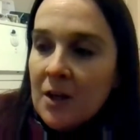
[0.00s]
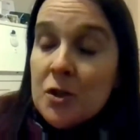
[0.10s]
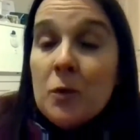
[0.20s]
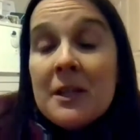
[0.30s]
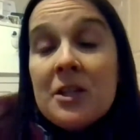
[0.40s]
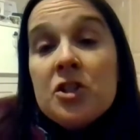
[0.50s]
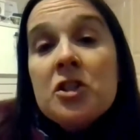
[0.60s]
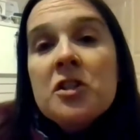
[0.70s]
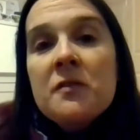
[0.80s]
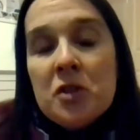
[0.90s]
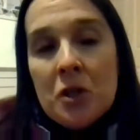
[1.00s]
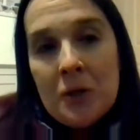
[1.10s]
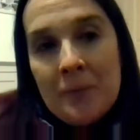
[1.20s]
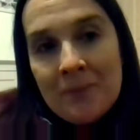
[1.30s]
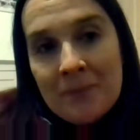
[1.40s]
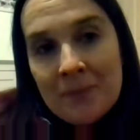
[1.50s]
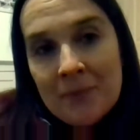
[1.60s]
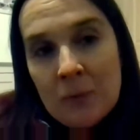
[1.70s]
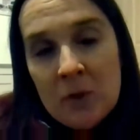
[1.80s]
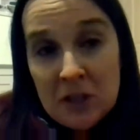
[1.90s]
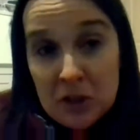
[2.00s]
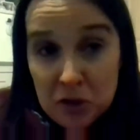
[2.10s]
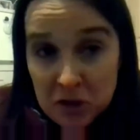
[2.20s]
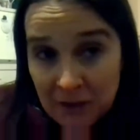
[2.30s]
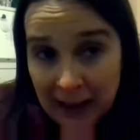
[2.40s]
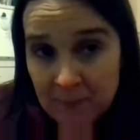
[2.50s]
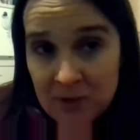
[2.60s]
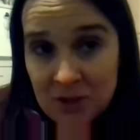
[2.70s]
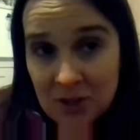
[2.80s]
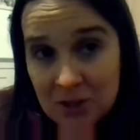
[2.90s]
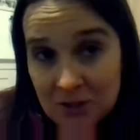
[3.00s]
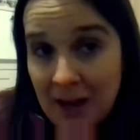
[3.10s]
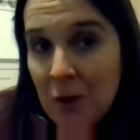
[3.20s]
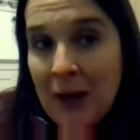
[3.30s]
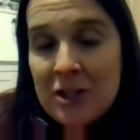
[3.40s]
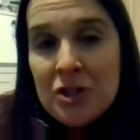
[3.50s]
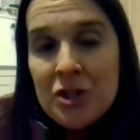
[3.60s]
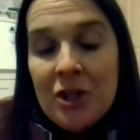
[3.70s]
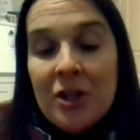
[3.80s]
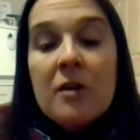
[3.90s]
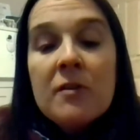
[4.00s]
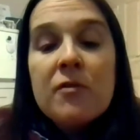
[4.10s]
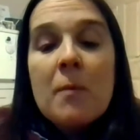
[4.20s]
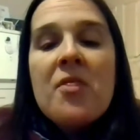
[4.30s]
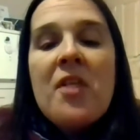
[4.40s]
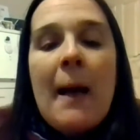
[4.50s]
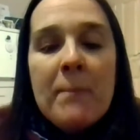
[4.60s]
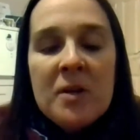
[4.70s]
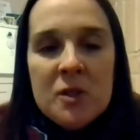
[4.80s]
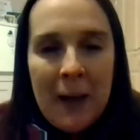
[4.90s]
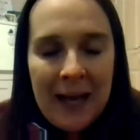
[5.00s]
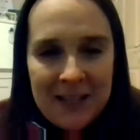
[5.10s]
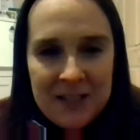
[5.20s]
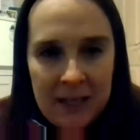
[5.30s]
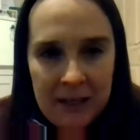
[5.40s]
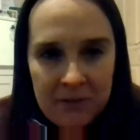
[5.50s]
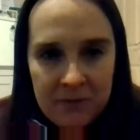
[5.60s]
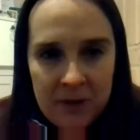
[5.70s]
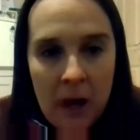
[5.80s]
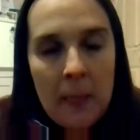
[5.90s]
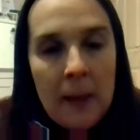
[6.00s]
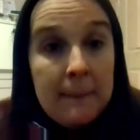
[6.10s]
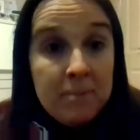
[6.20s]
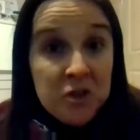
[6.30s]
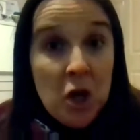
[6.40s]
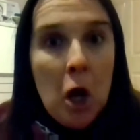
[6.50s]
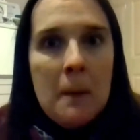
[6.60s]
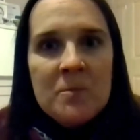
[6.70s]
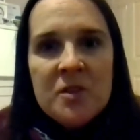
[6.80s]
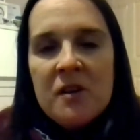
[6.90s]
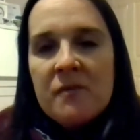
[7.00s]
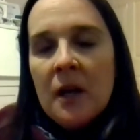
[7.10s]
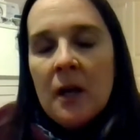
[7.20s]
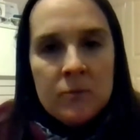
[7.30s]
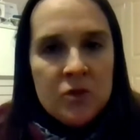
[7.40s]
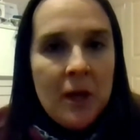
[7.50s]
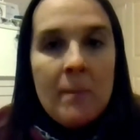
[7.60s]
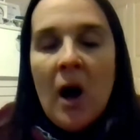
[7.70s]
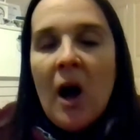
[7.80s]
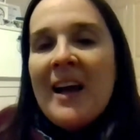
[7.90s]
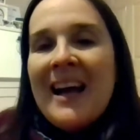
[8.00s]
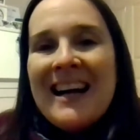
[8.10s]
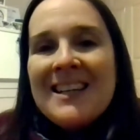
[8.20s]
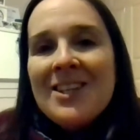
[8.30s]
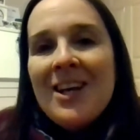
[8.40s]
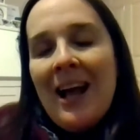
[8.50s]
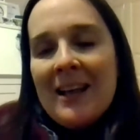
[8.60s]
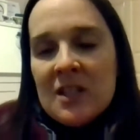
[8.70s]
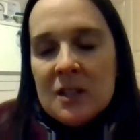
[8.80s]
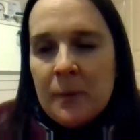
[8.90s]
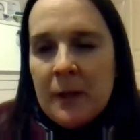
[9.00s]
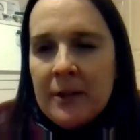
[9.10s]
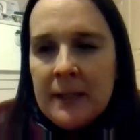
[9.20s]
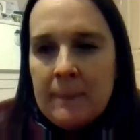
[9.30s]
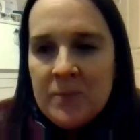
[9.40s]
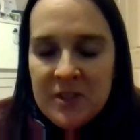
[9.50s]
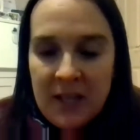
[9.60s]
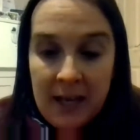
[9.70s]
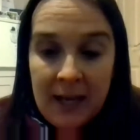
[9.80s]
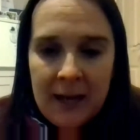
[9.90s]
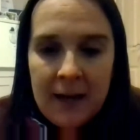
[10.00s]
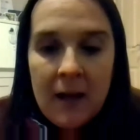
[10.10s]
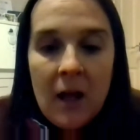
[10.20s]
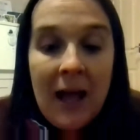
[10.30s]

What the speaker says: So what I should have done was I should have answered that question from their perspective in terms of, so I had experience in